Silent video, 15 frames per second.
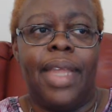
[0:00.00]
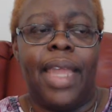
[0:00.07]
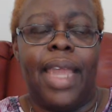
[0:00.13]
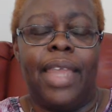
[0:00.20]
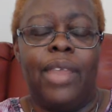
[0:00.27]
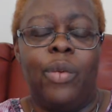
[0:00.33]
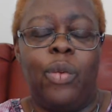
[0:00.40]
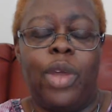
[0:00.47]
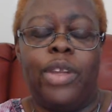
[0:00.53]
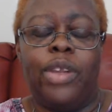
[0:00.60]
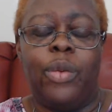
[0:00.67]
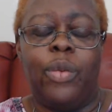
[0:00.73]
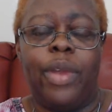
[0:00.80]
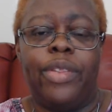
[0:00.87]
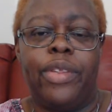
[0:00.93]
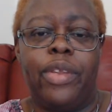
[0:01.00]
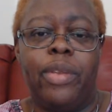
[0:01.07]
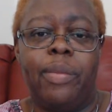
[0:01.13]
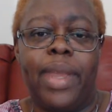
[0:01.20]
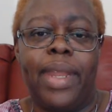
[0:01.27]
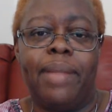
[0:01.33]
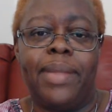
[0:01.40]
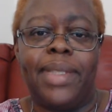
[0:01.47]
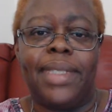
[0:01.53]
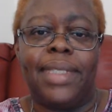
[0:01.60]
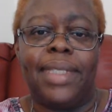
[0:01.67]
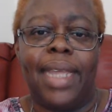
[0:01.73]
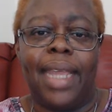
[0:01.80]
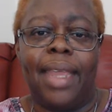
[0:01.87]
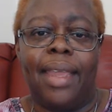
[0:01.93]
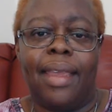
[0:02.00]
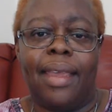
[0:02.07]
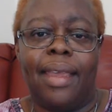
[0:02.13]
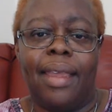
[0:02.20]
and you wonder whether you made a mistake